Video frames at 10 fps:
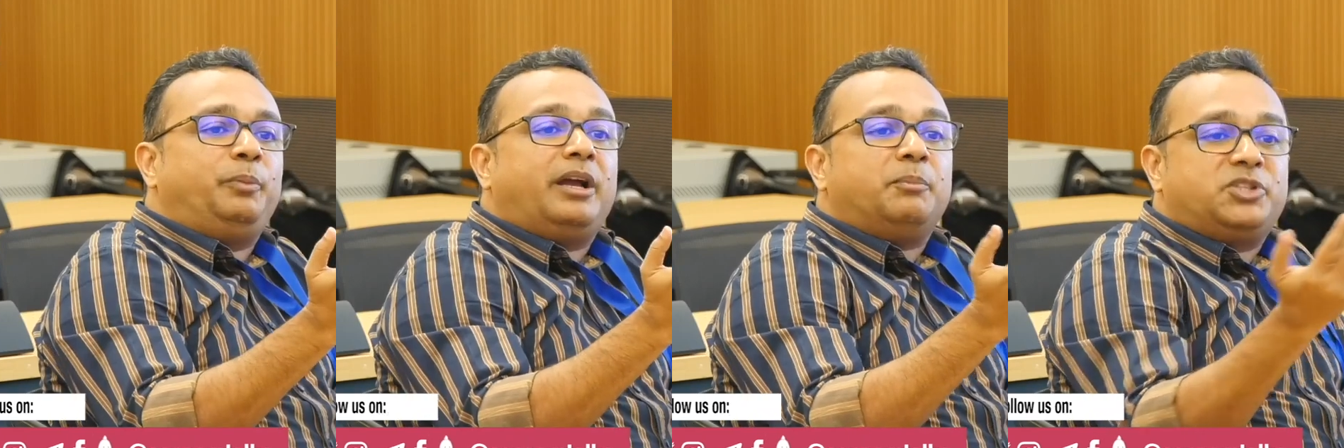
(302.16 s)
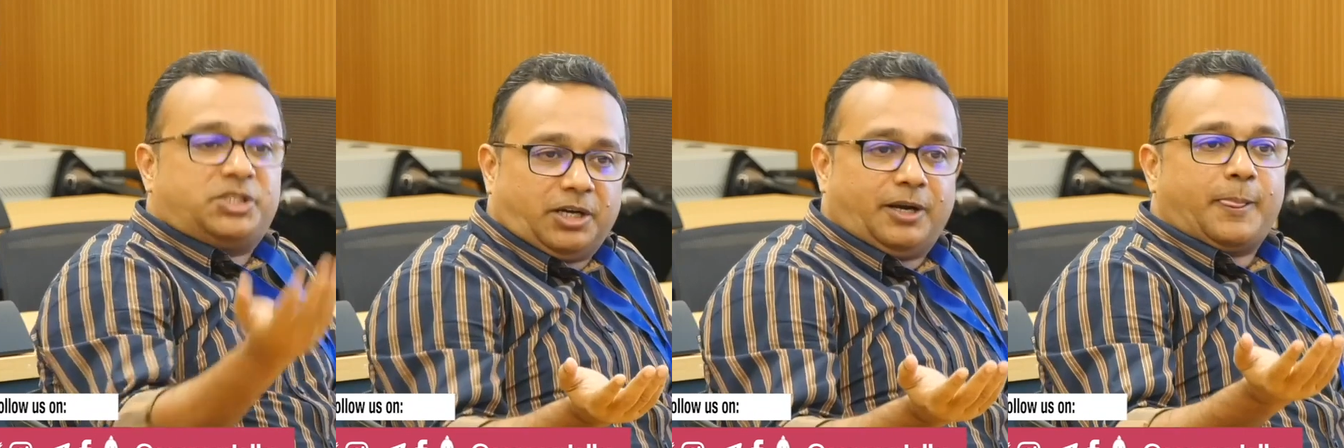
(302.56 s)
to become
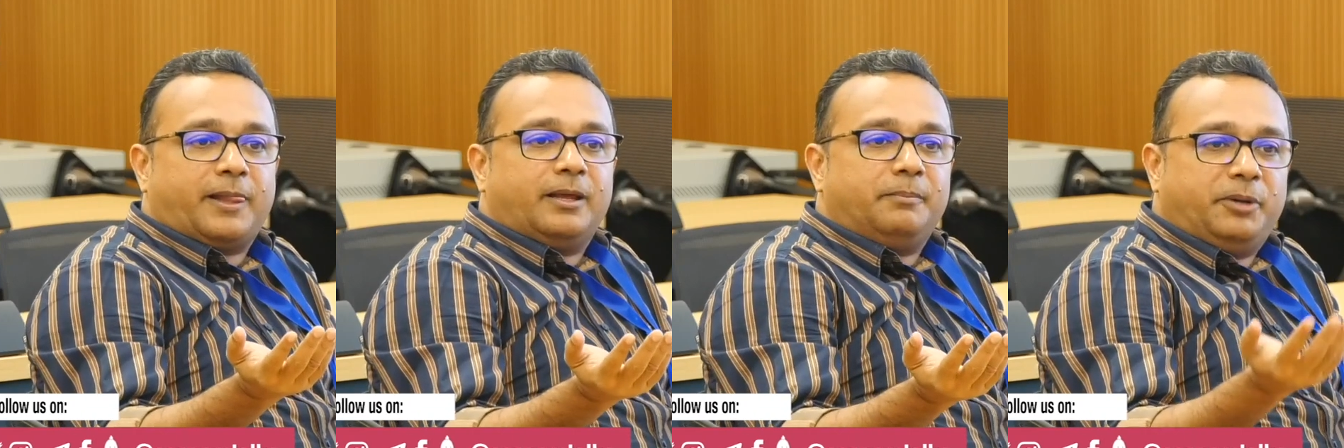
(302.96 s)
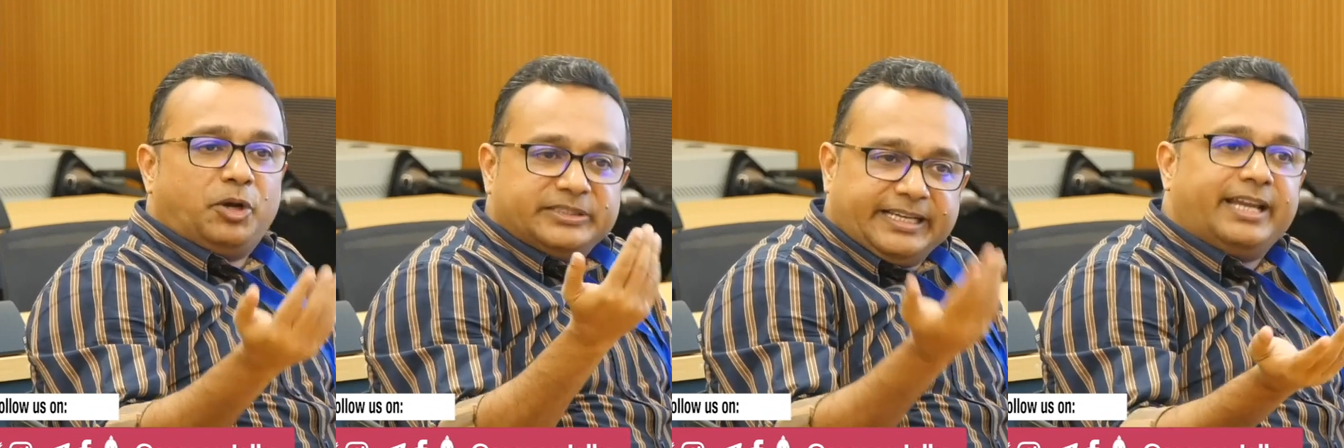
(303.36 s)
cha.
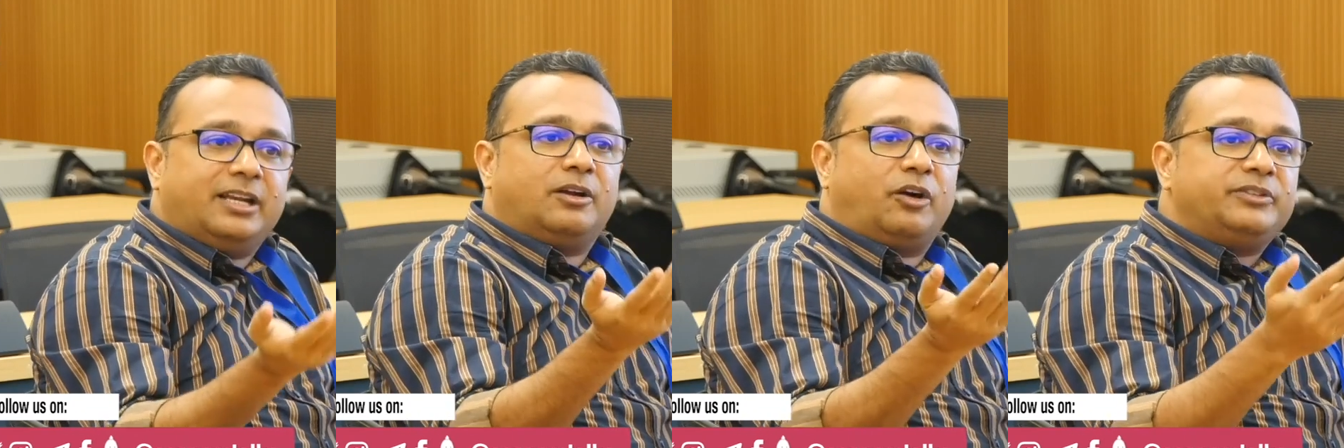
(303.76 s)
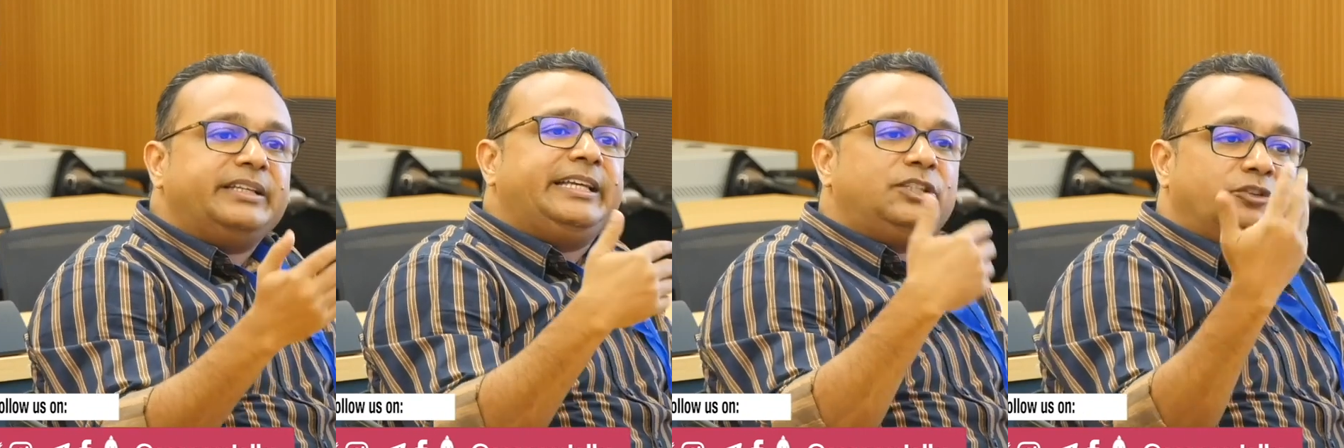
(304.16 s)
Because again, of
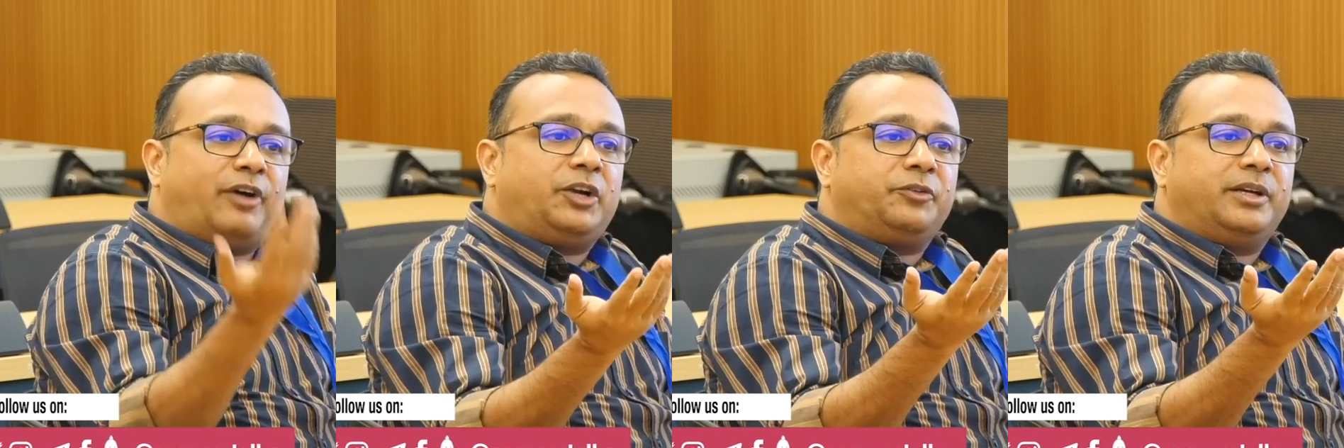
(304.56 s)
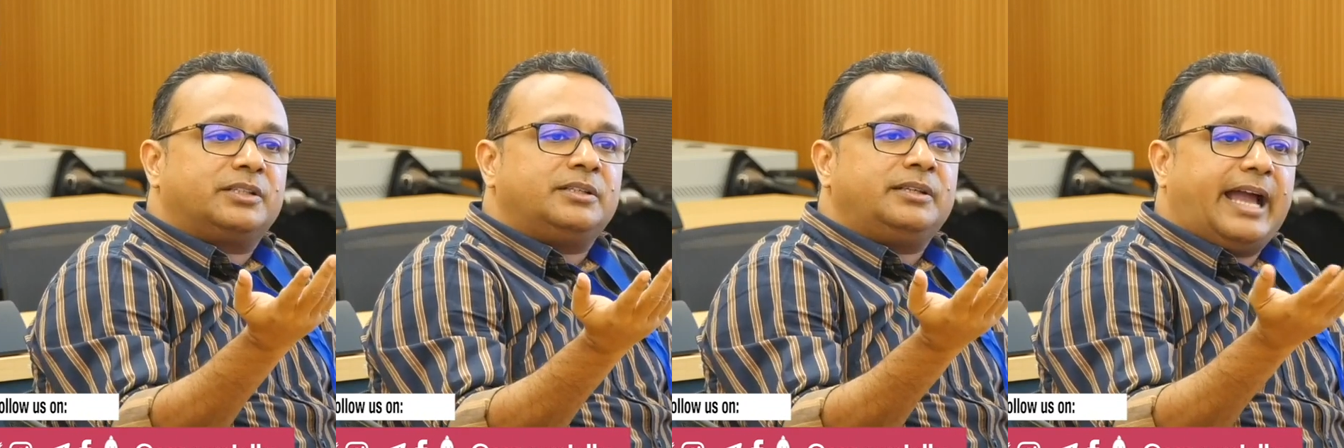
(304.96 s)
the ease of
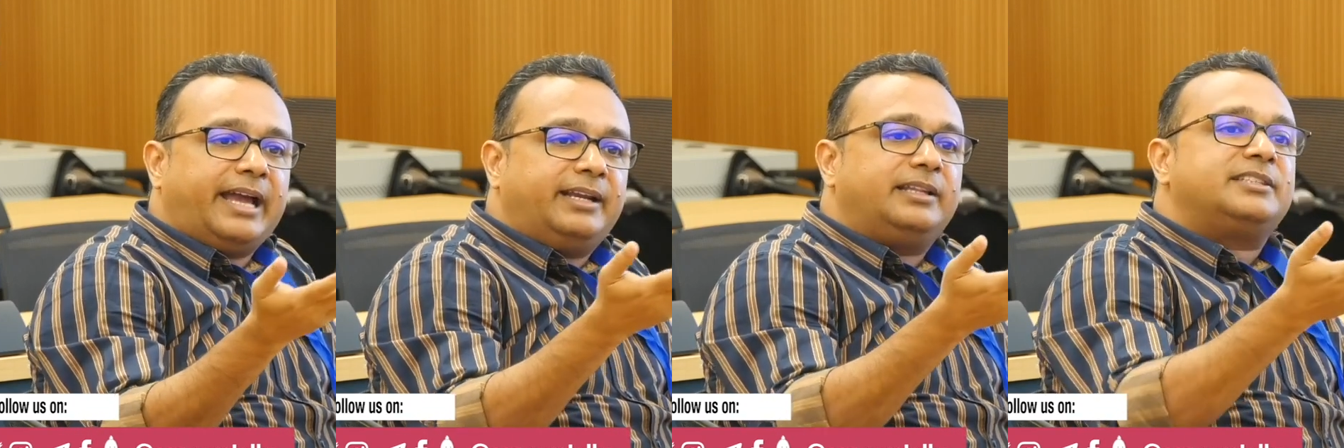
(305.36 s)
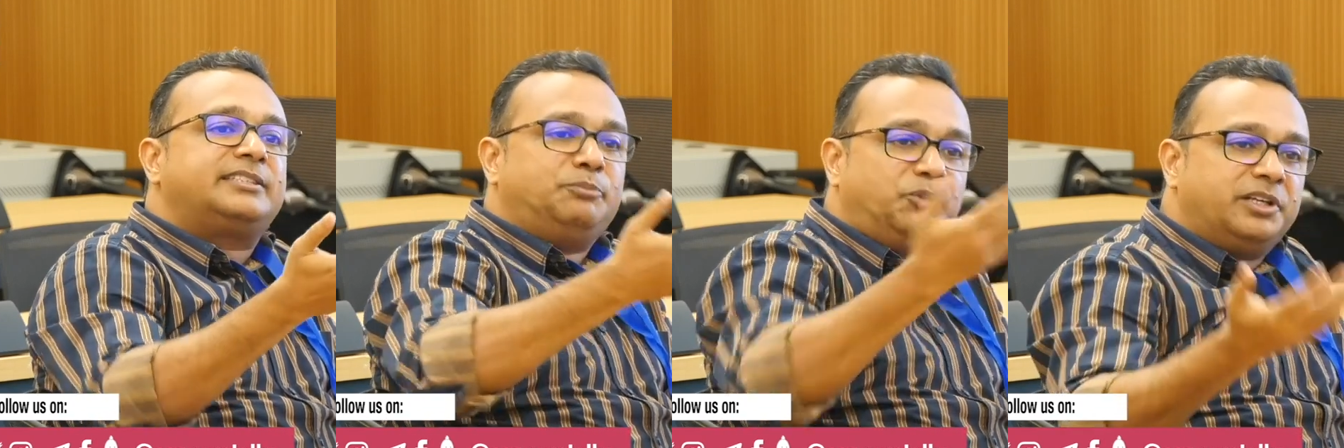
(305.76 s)
articulation and the
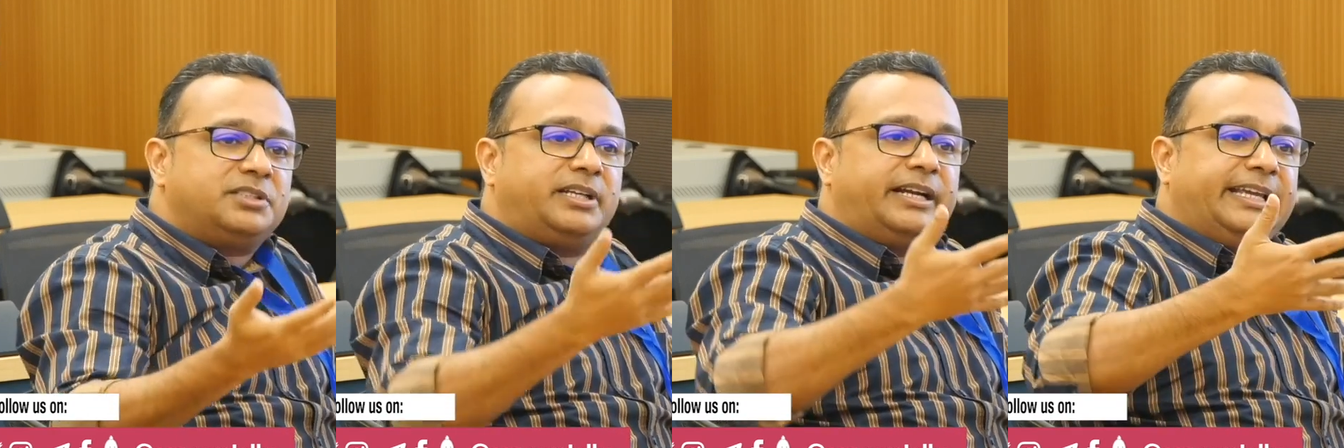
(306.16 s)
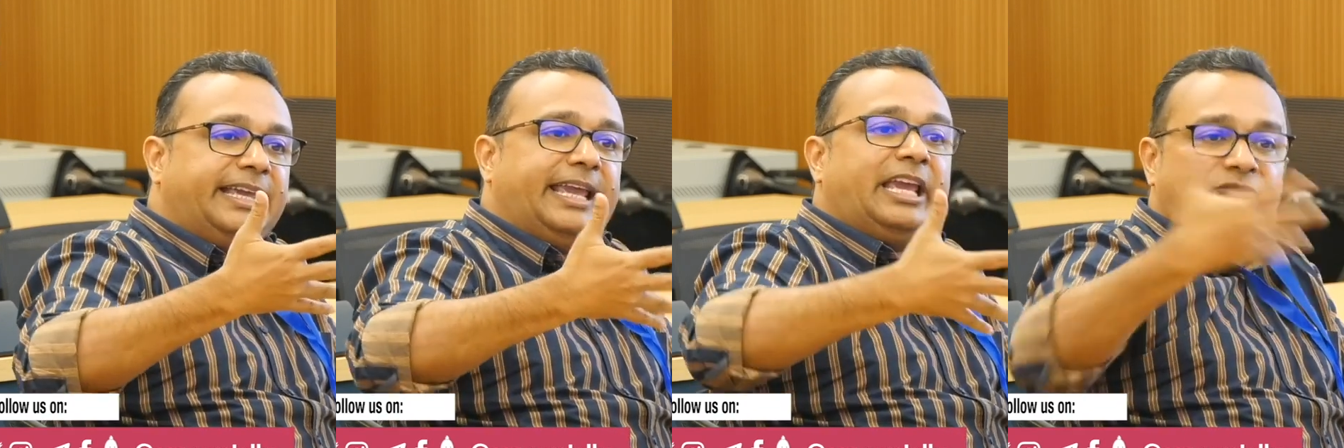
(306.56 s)
stimulus that
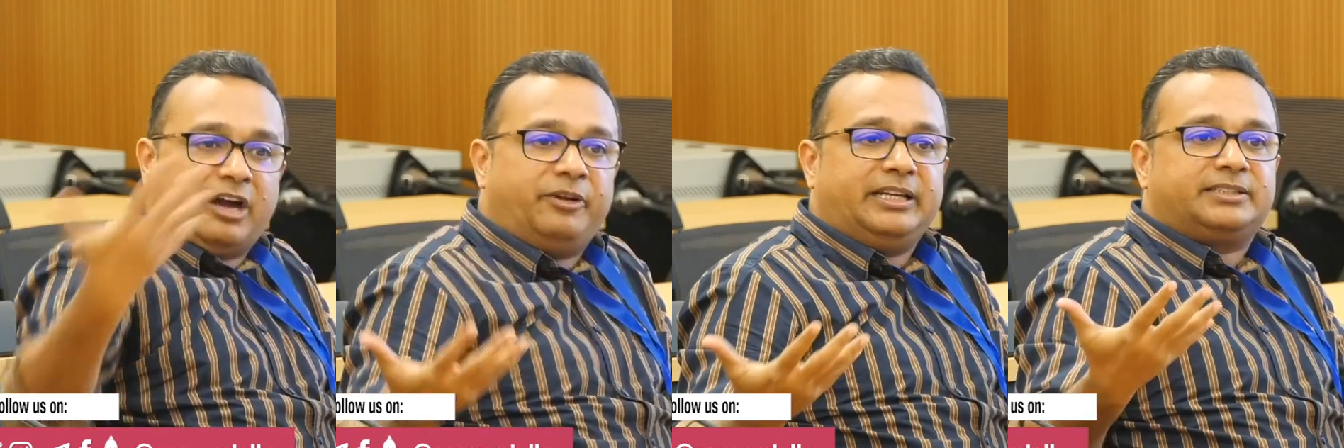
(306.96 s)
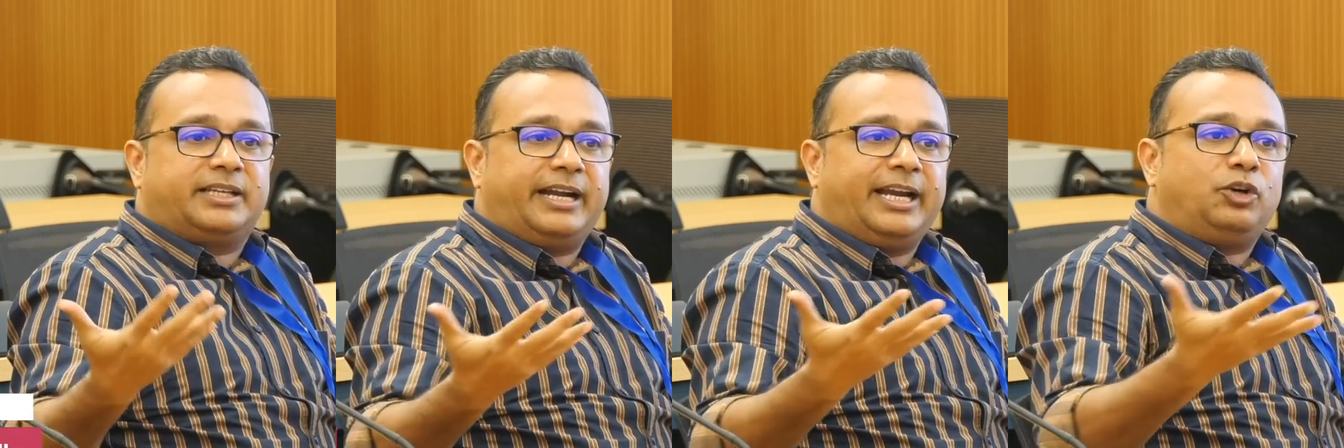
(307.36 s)
a vowel is
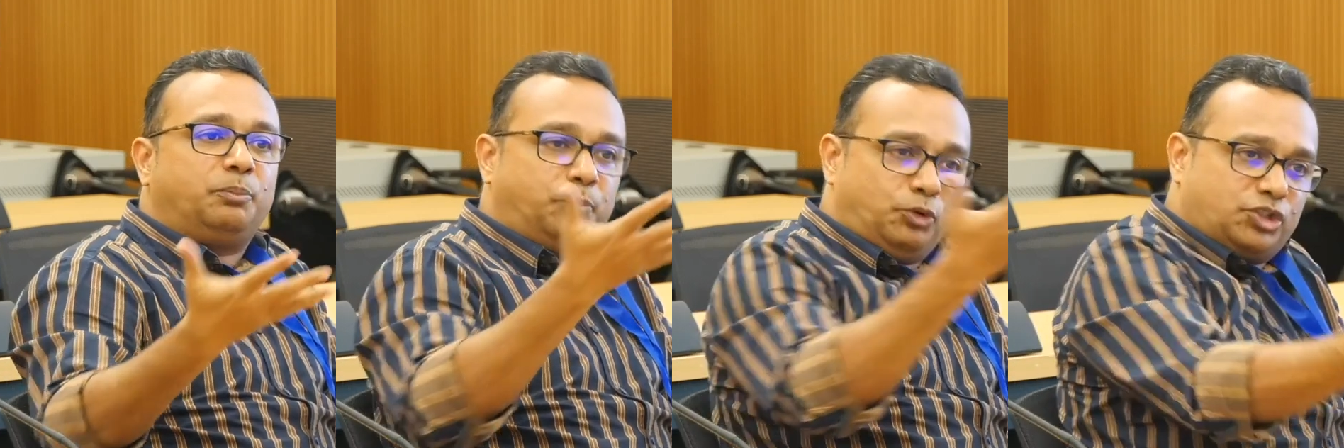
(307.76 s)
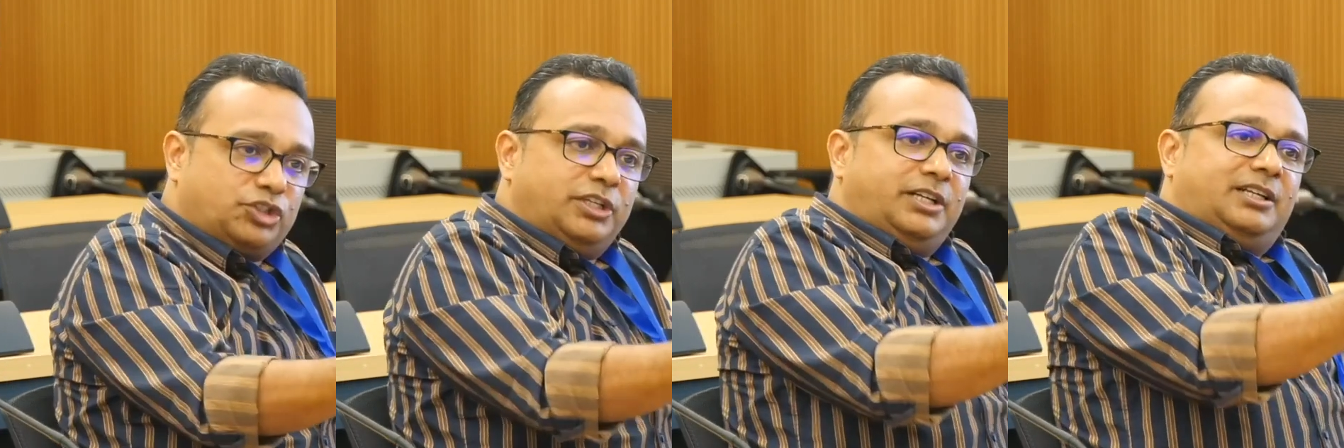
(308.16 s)
creating to push